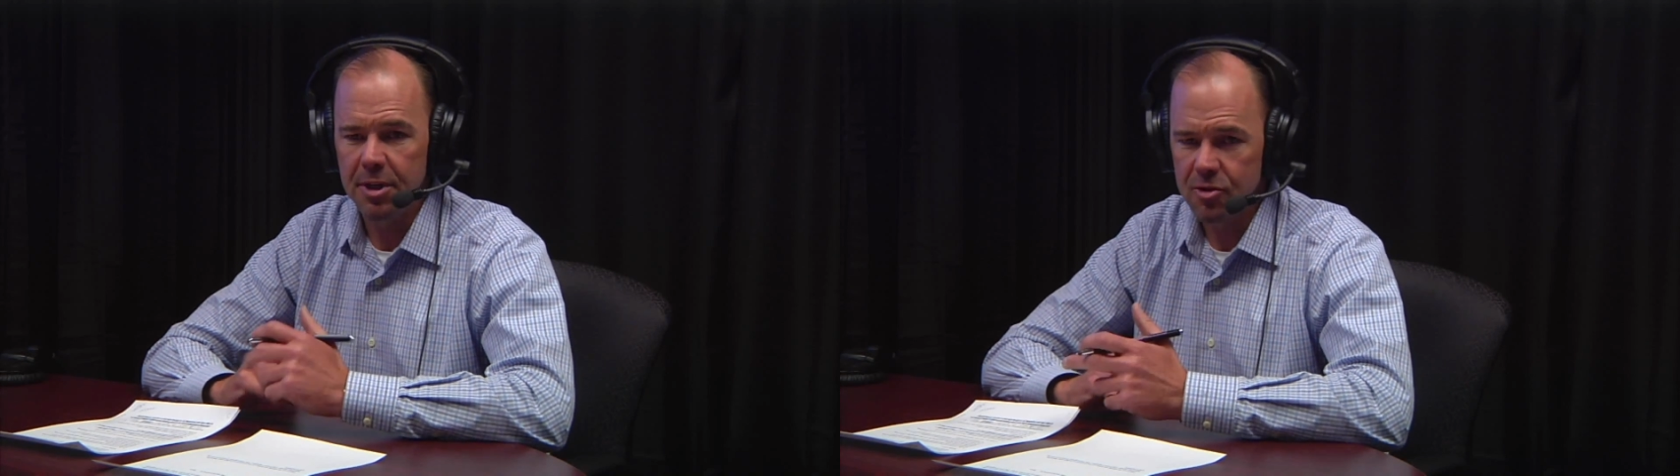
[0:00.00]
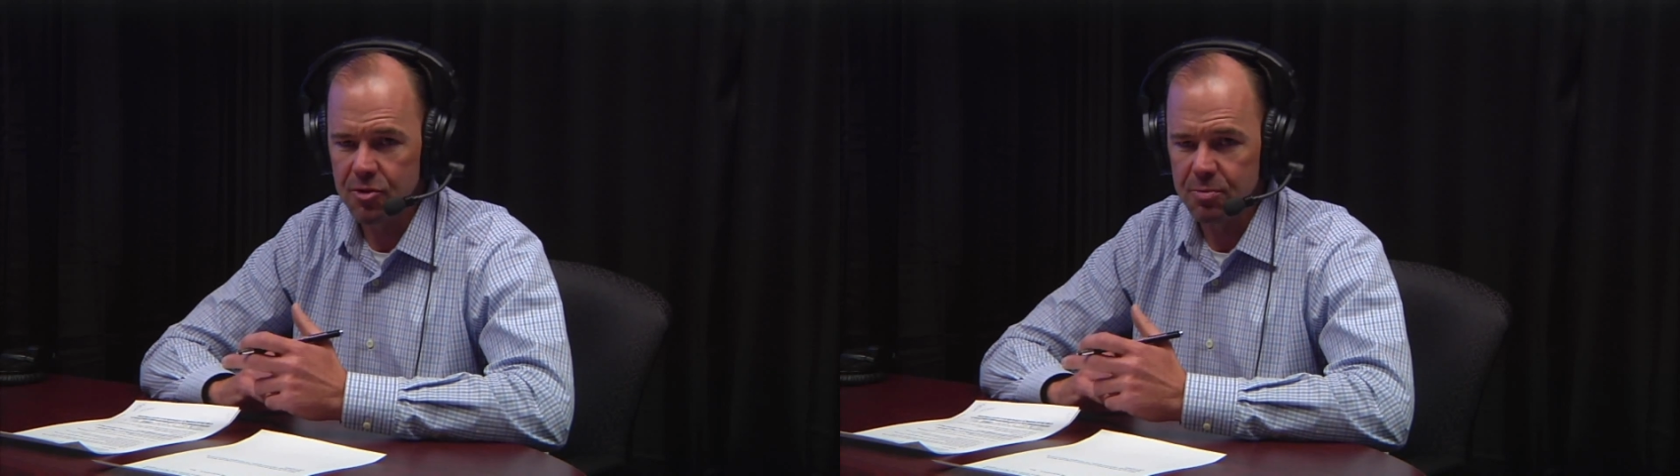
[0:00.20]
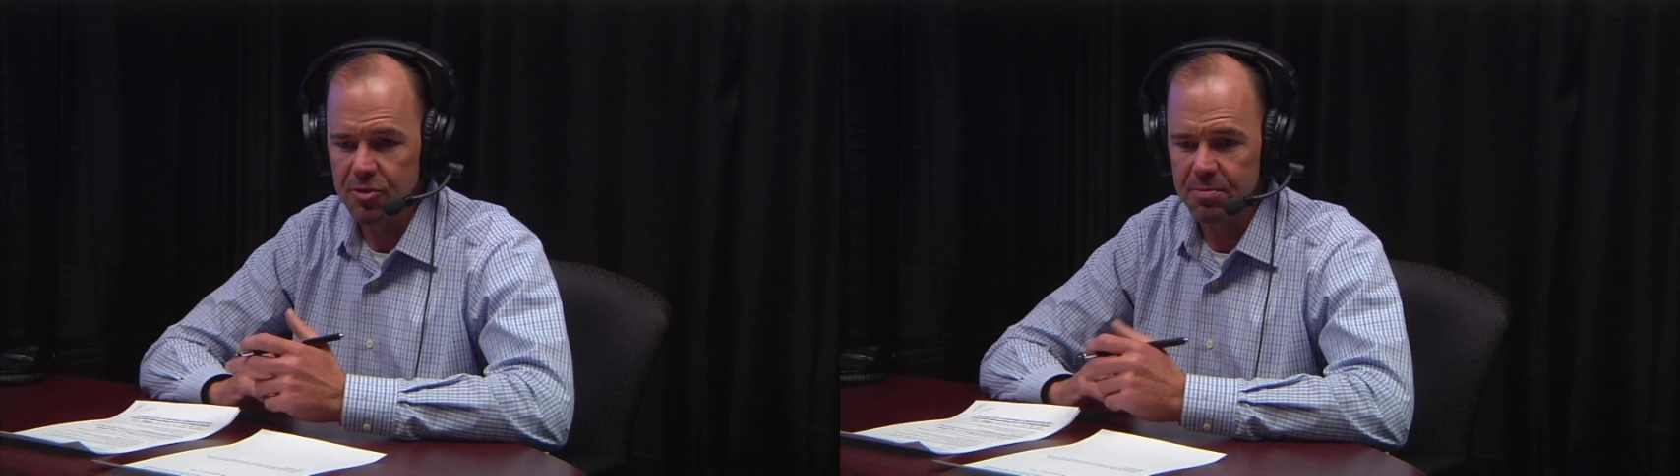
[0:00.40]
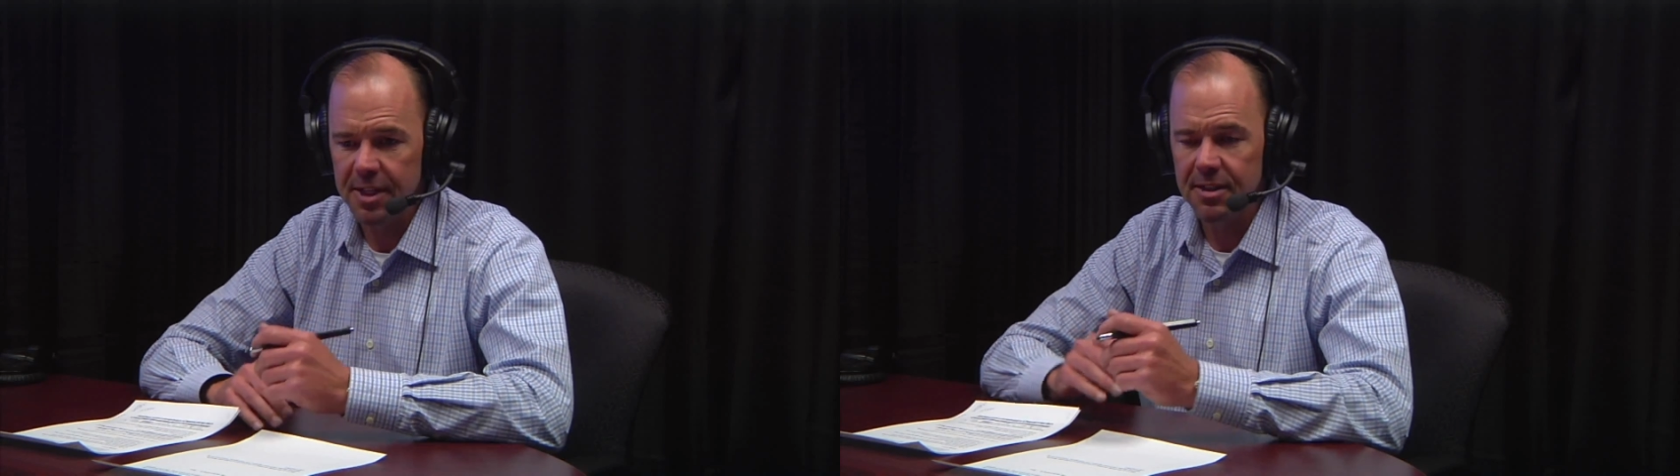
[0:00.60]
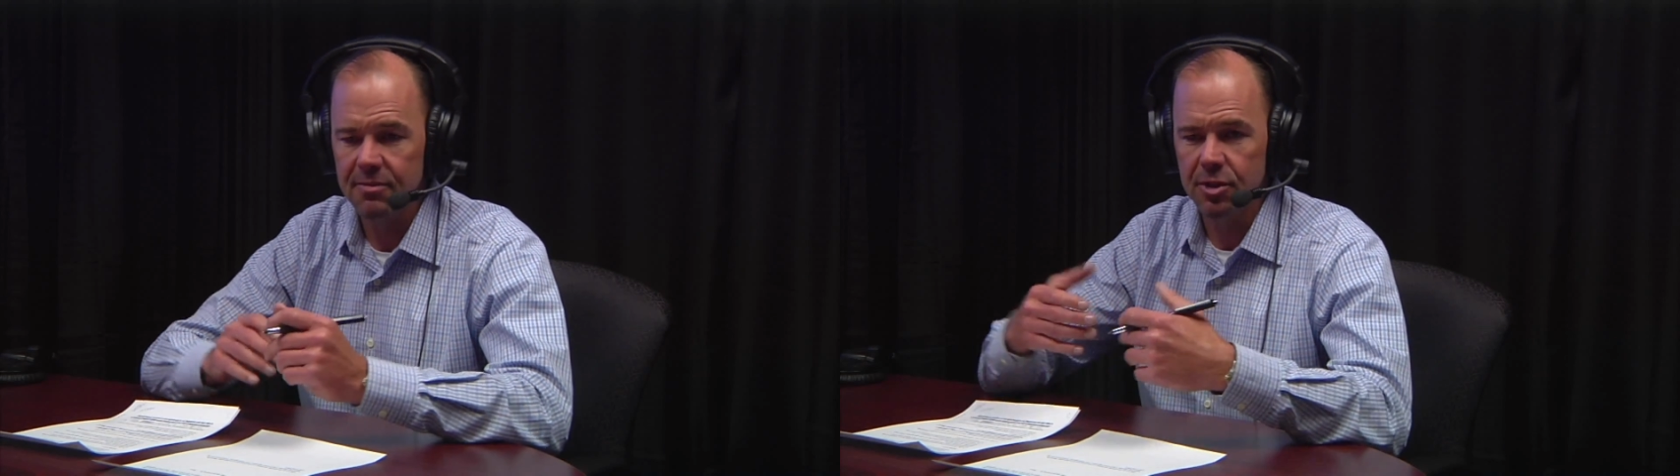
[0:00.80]
pitcher's
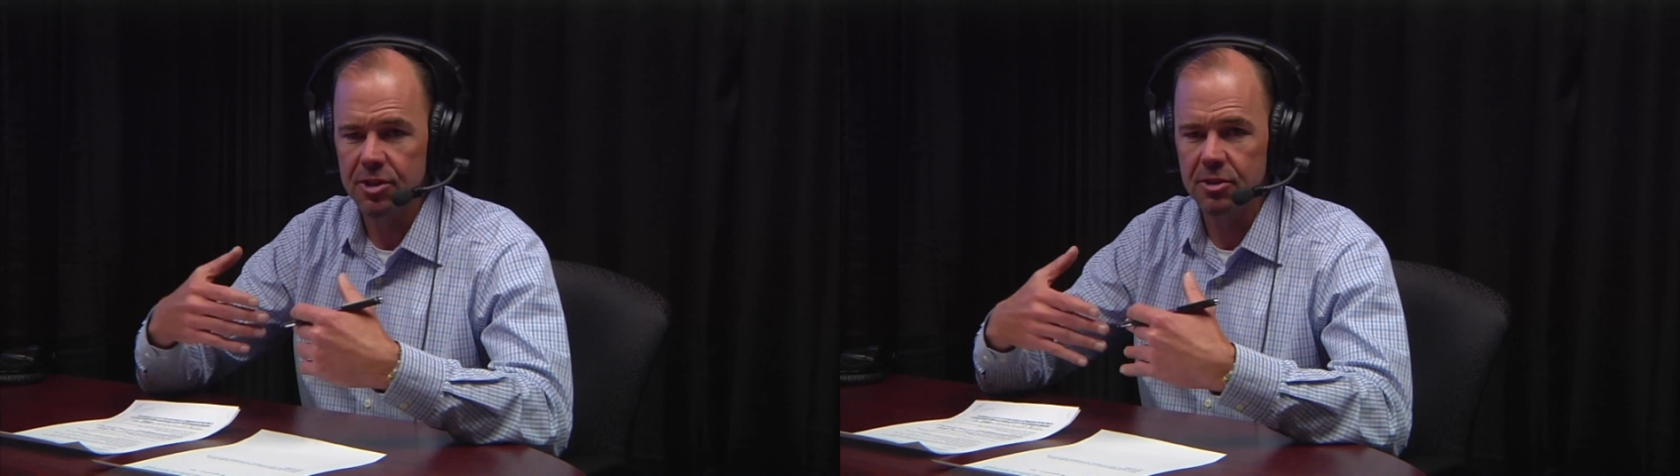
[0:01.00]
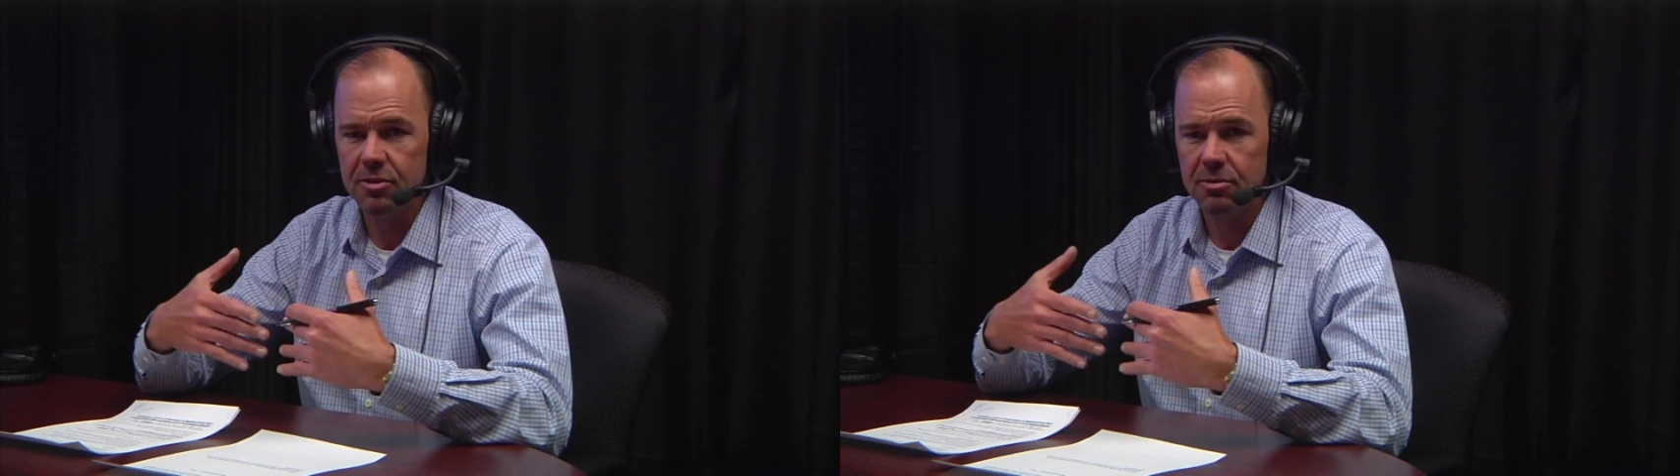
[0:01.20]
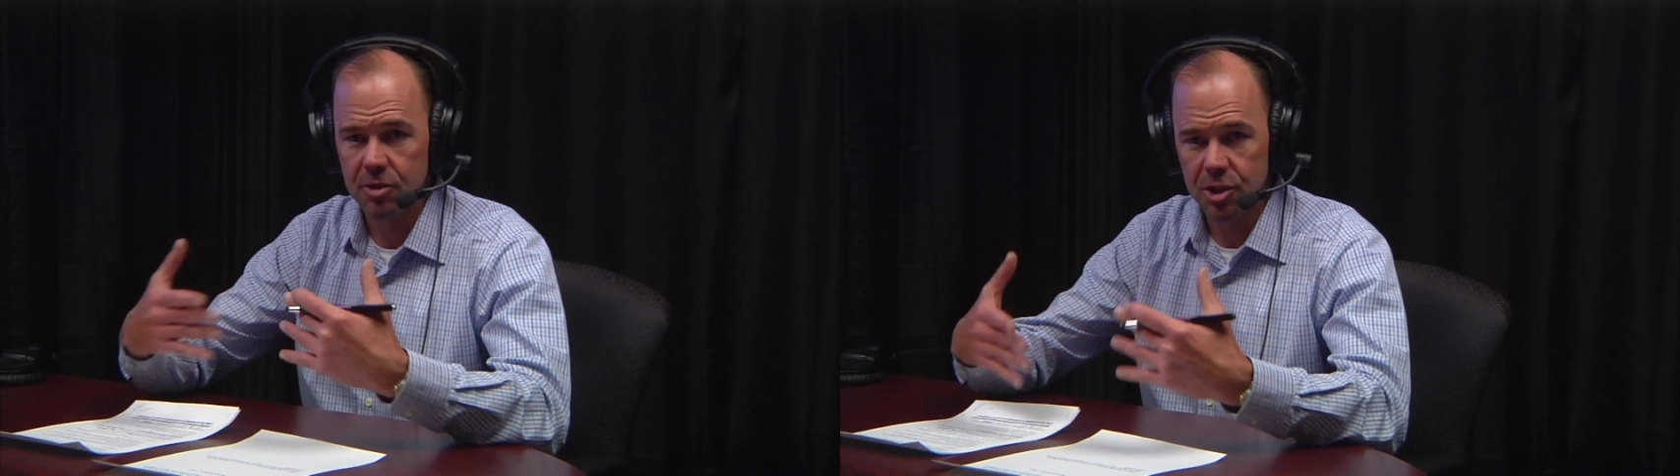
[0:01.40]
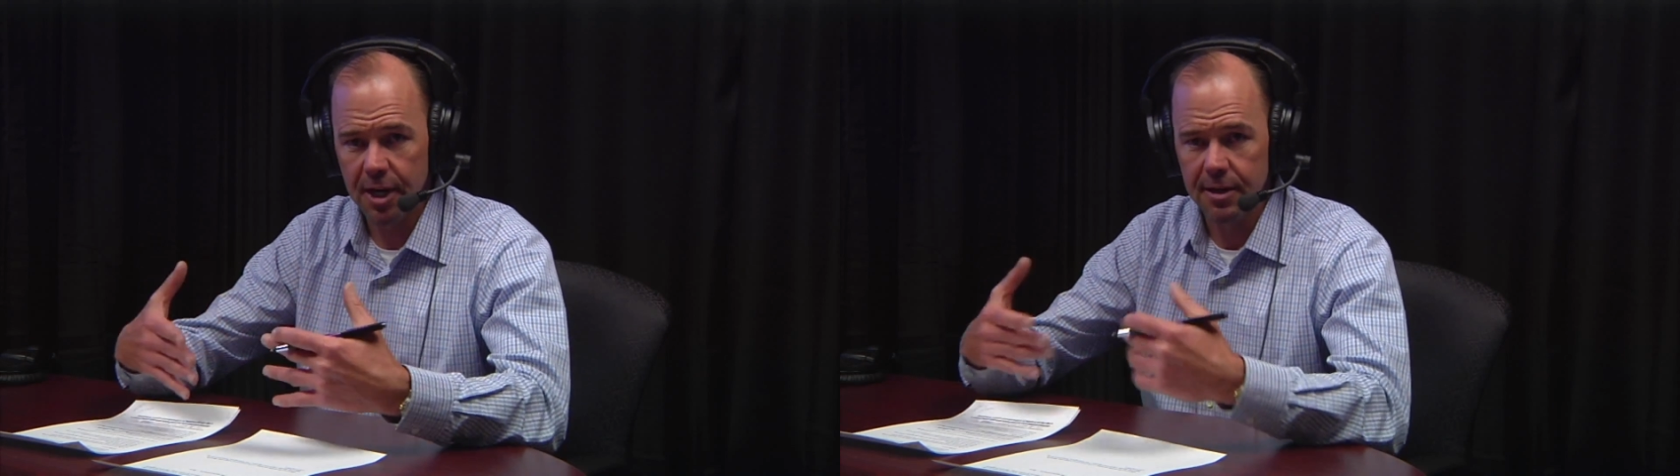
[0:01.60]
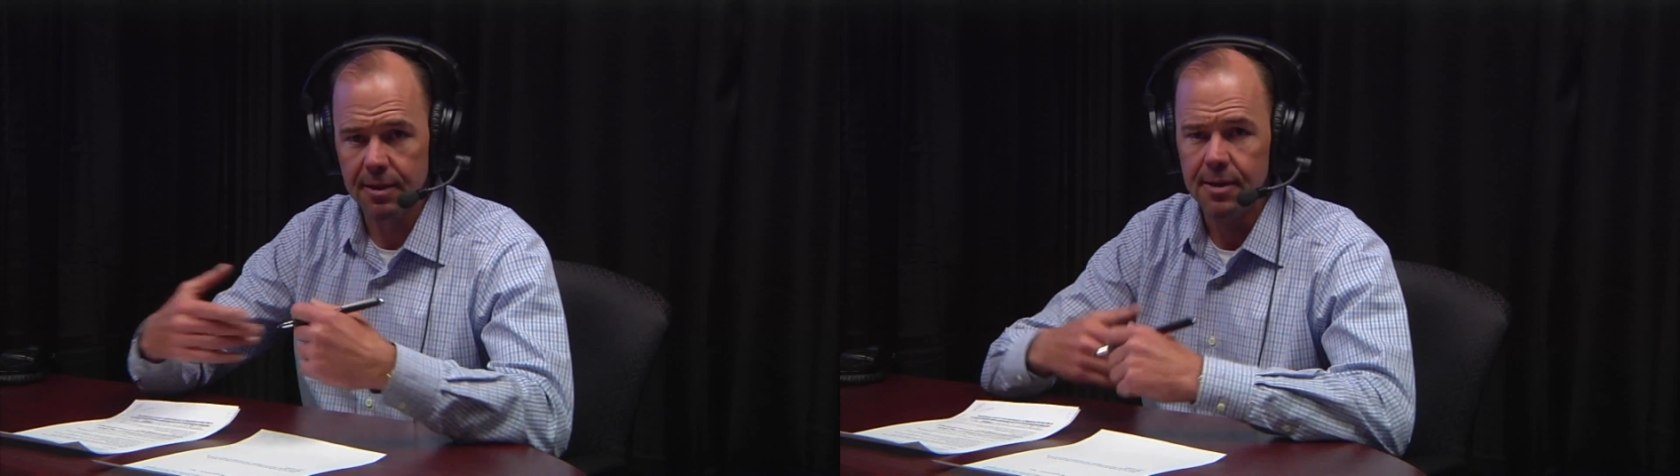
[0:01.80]
perspective, which is
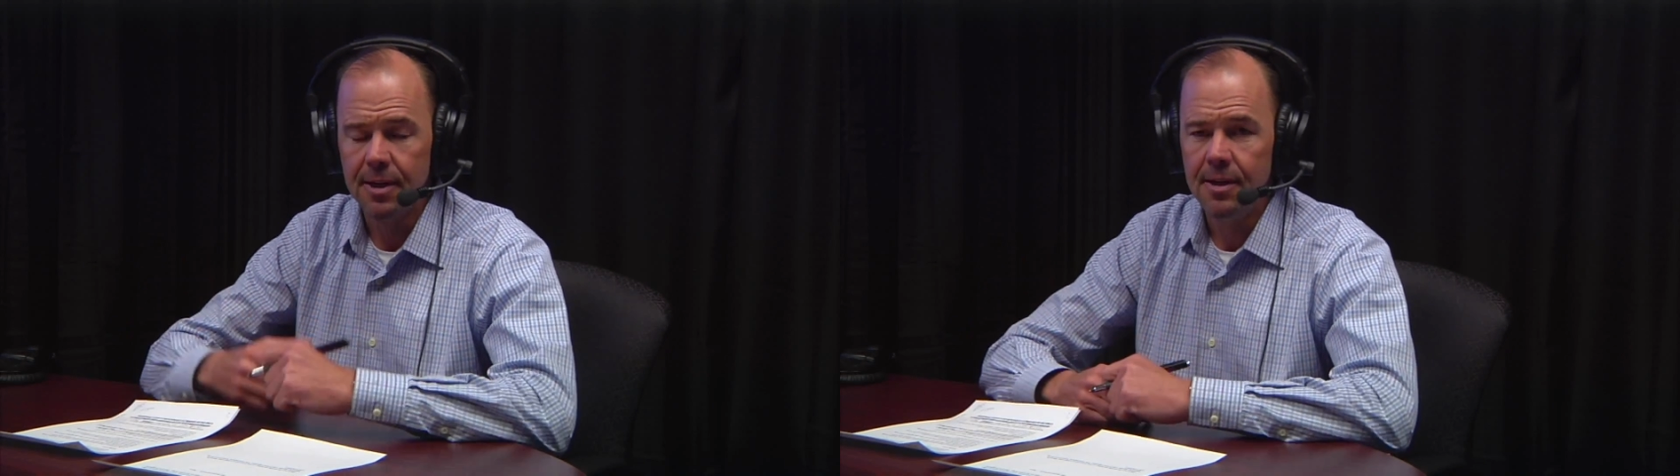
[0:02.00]
China.